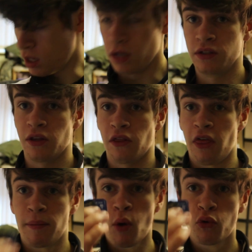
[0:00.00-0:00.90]
and
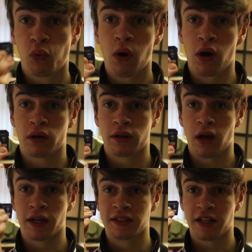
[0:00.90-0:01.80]
they both work.
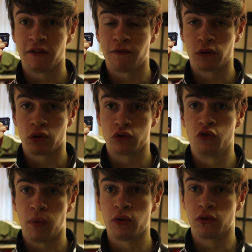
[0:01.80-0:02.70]
I can save photos
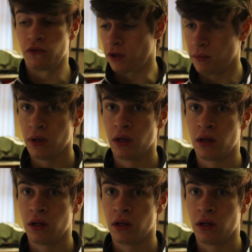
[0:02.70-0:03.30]
to both of them.